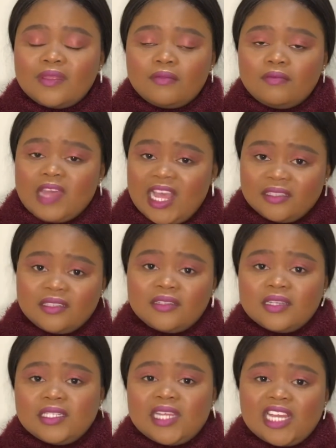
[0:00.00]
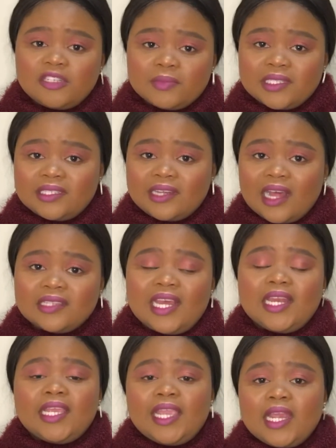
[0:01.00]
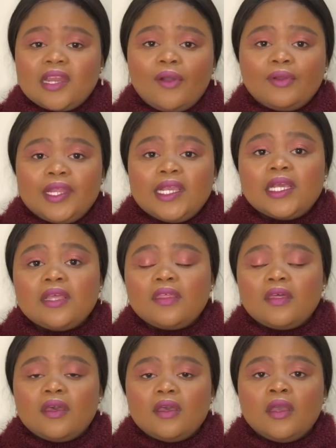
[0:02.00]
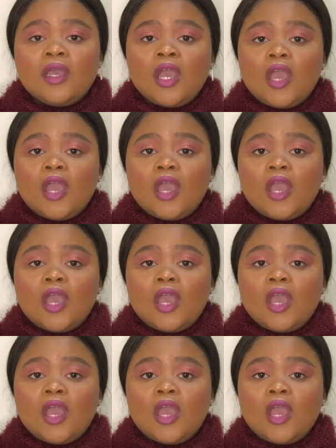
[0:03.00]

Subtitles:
that's the attachment styles. And again, I'll link the